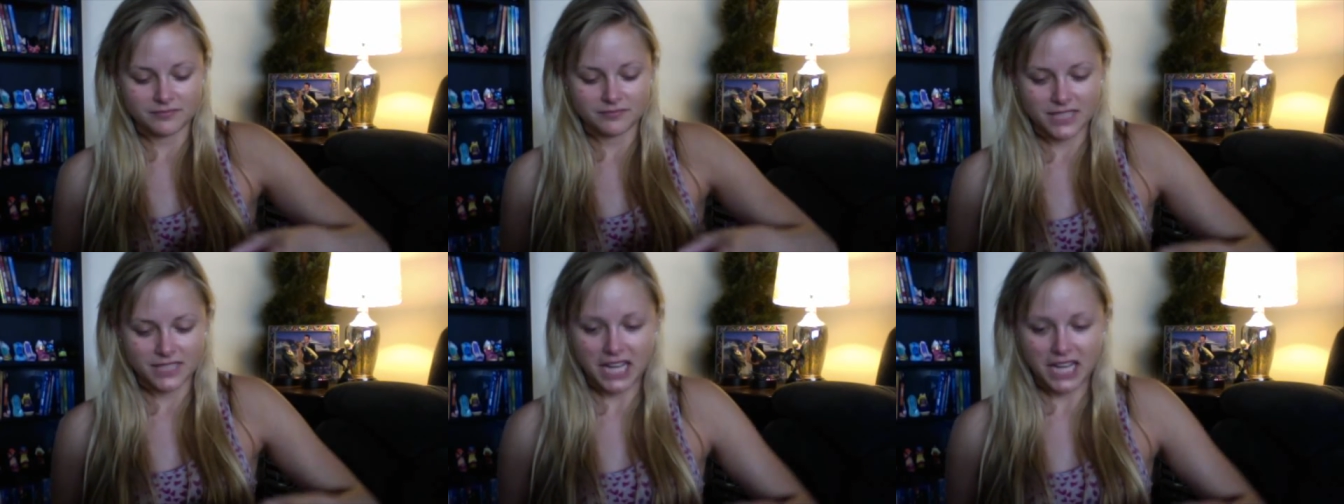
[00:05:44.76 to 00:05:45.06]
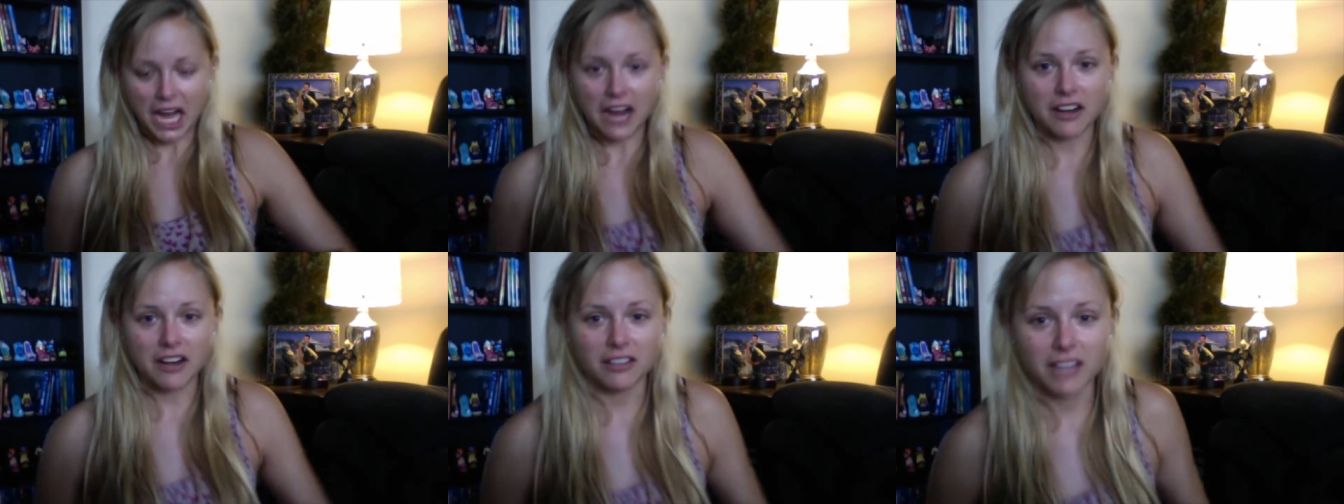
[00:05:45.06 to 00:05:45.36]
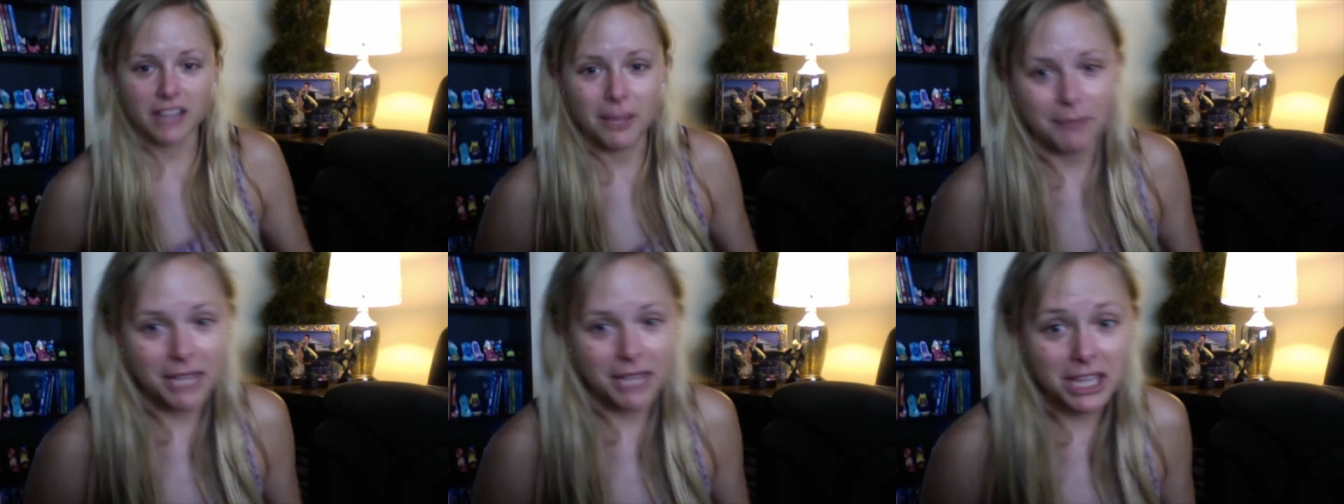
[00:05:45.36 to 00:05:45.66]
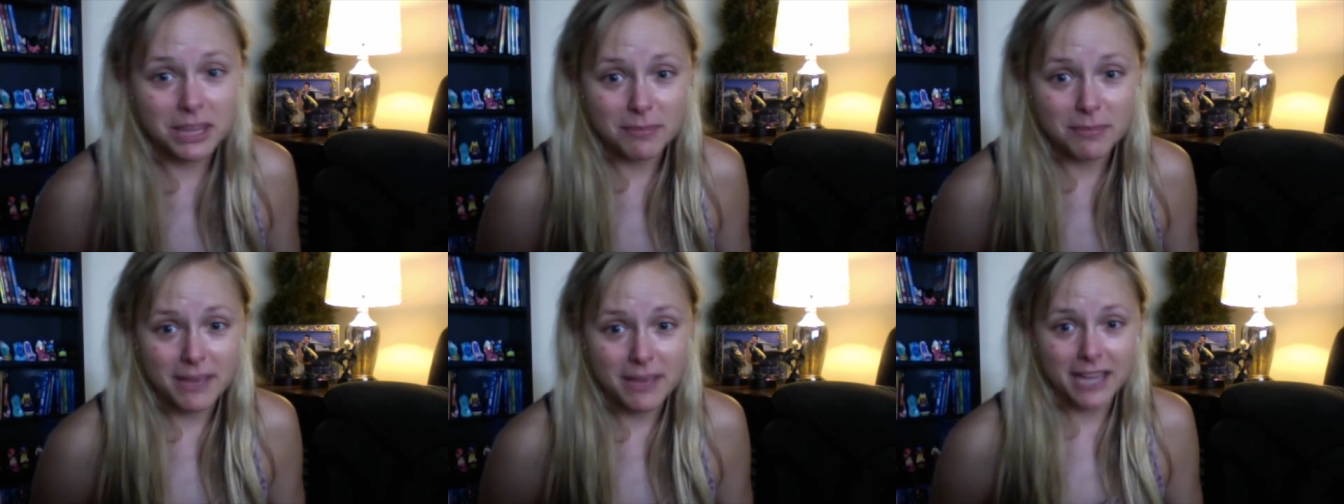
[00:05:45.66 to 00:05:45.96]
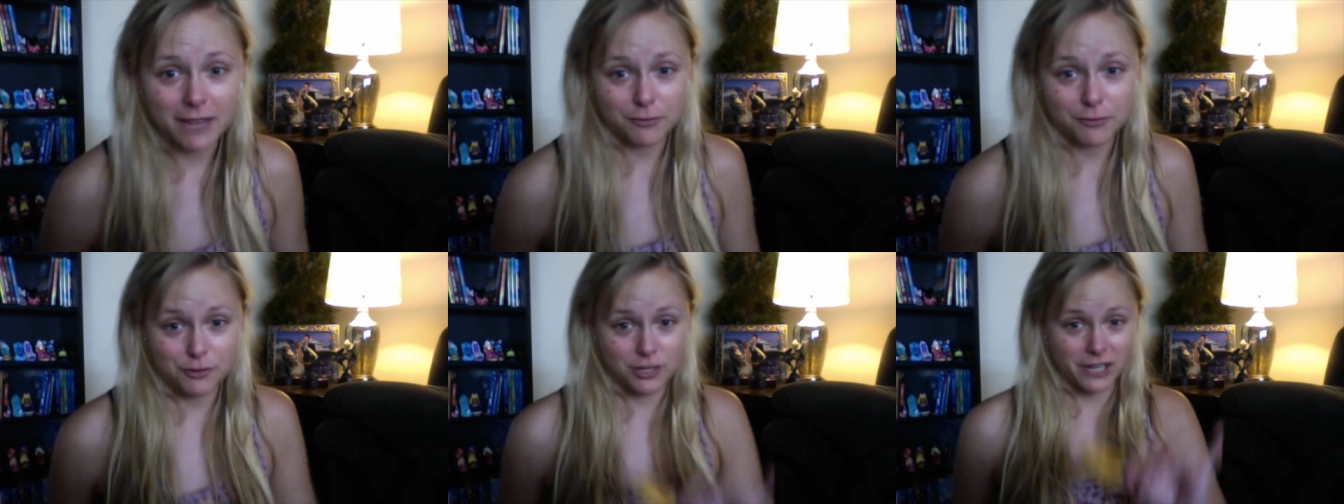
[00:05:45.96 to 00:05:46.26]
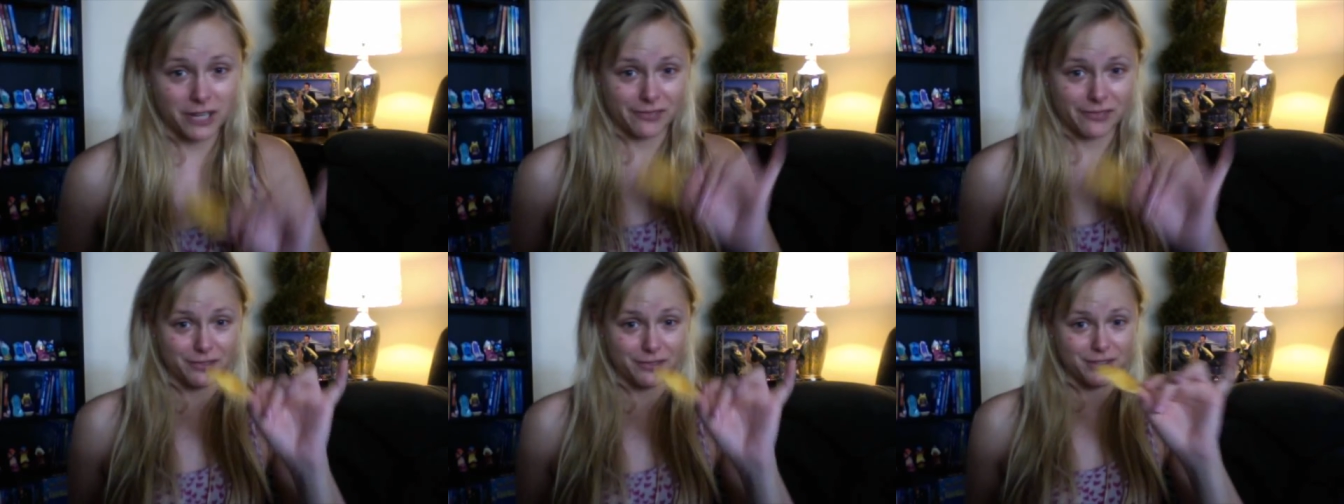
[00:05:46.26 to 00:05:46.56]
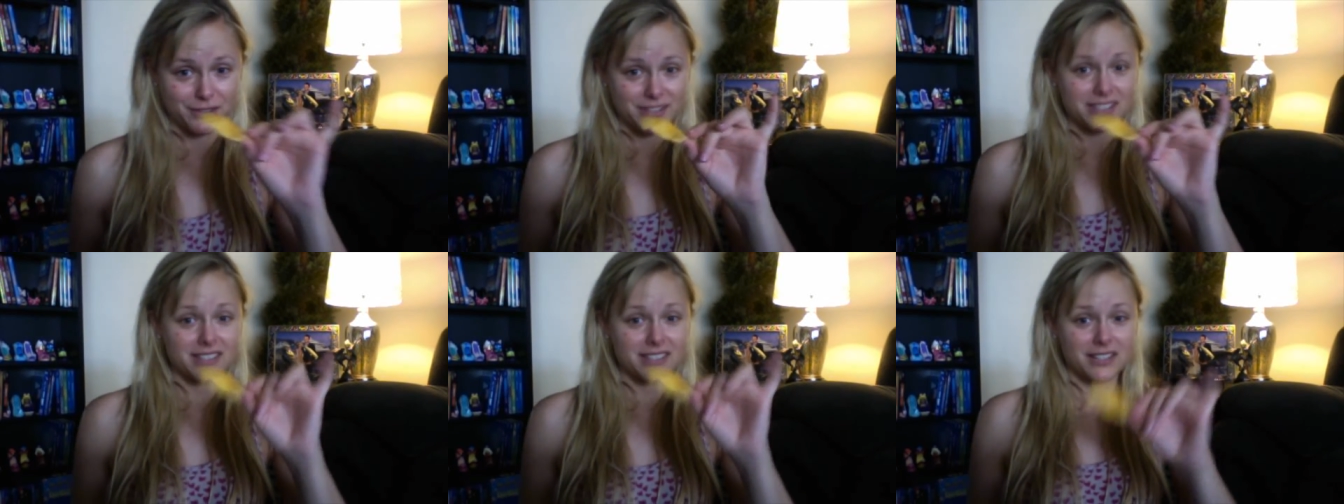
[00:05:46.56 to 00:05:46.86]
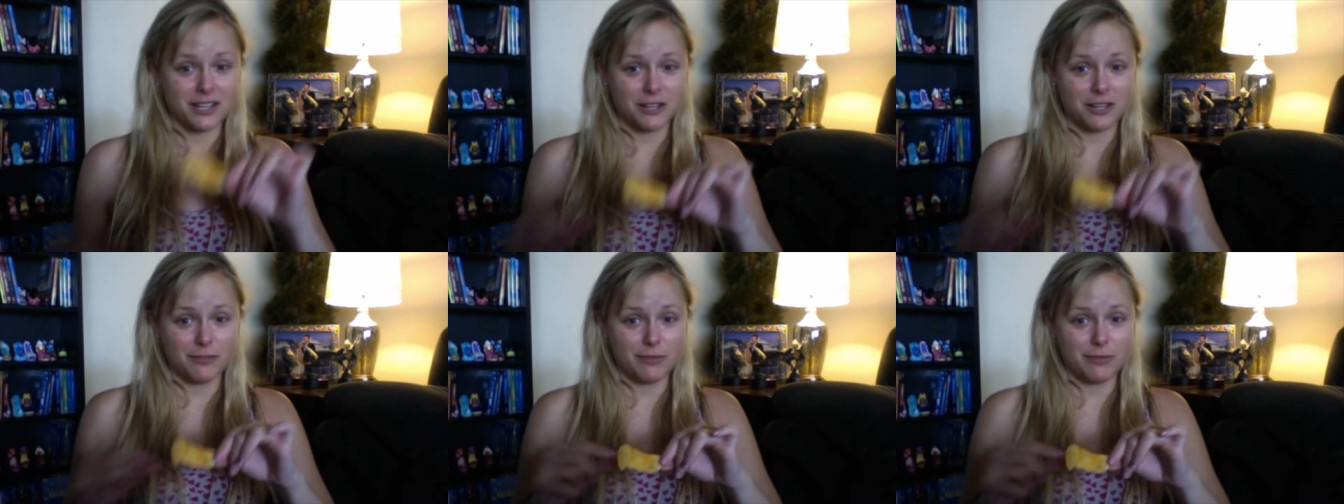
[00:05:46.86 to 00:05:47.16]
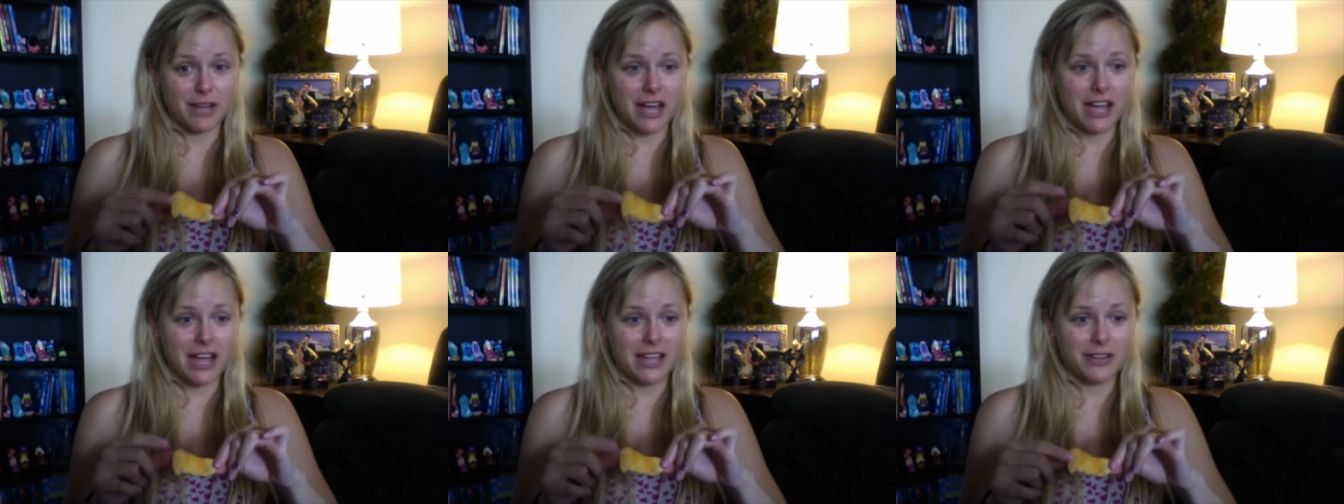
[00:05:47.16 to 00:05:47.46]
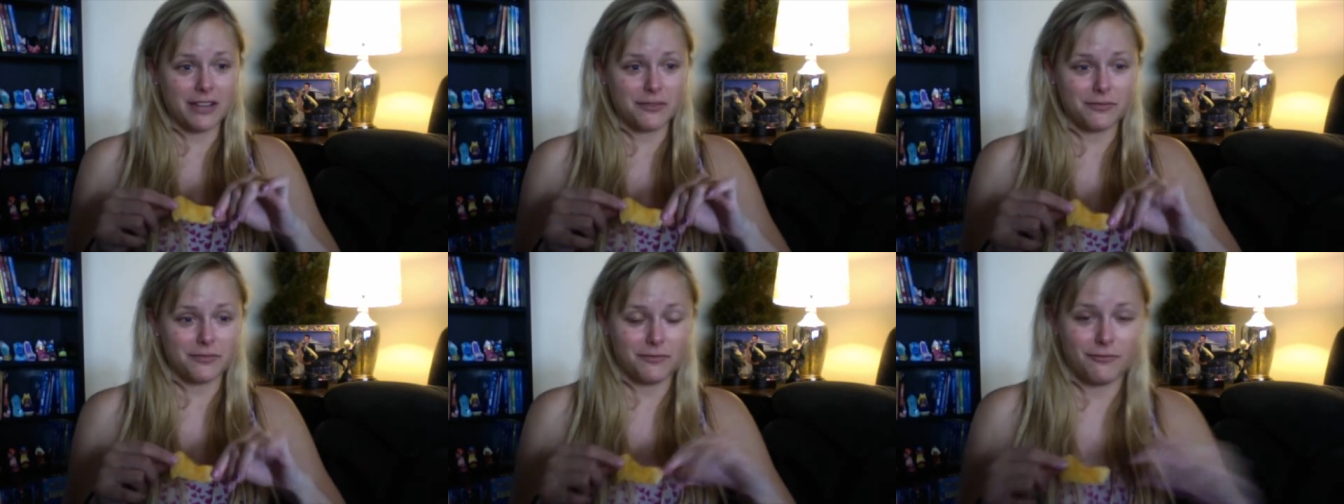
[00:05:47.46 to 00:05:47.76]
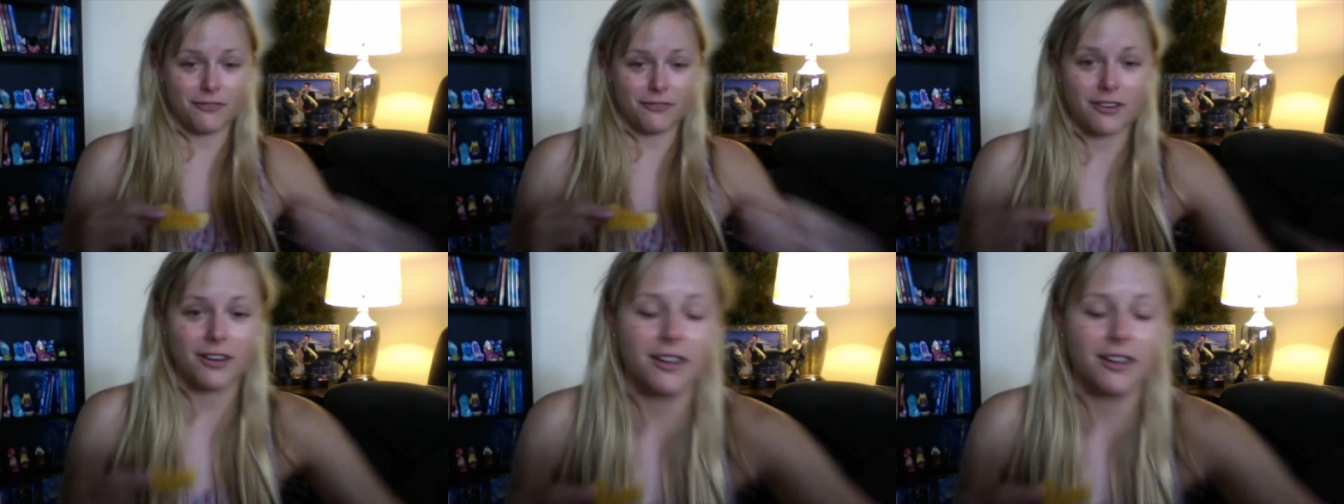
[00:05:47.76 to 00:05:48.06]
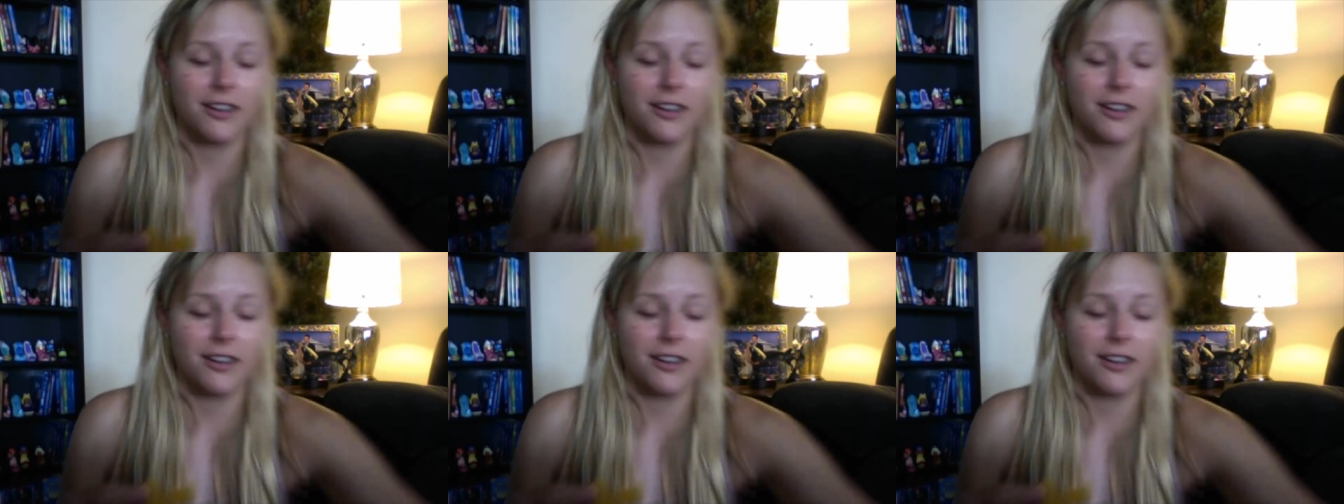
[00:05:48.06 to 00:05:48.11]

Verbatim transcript: here, let me get the bag of truffles nearby, for, uh,